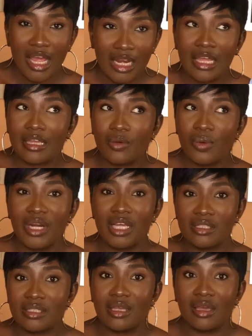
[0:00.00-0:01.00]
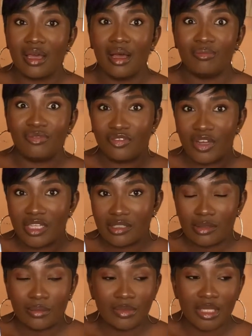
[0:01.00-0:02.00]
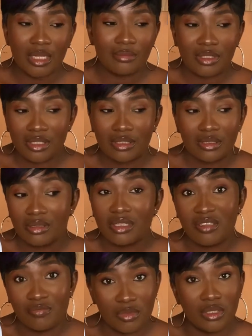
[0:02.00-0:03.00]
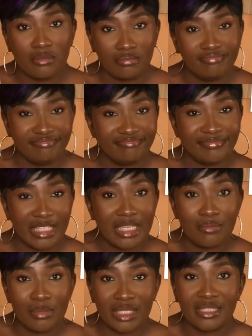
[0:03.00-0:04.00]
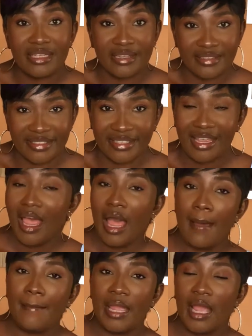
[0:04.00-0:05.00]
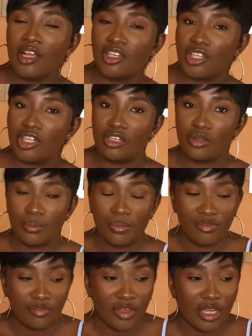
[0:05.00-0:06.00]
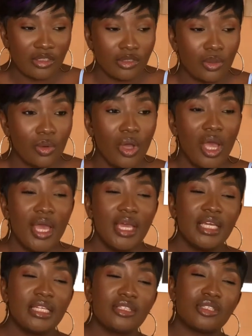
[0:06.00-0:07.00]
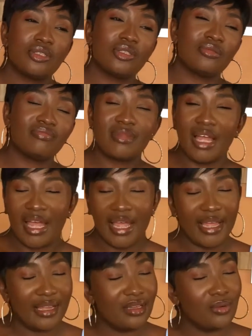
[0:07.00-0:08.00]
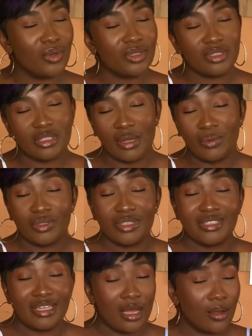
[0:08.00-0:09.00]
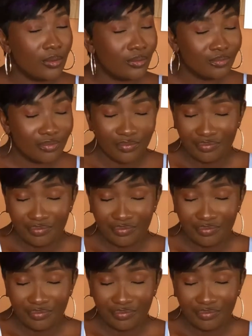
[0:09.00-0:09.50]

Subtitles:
Like when I say I'm fine, sometimes give me days, I might actually not be fine. So I was down.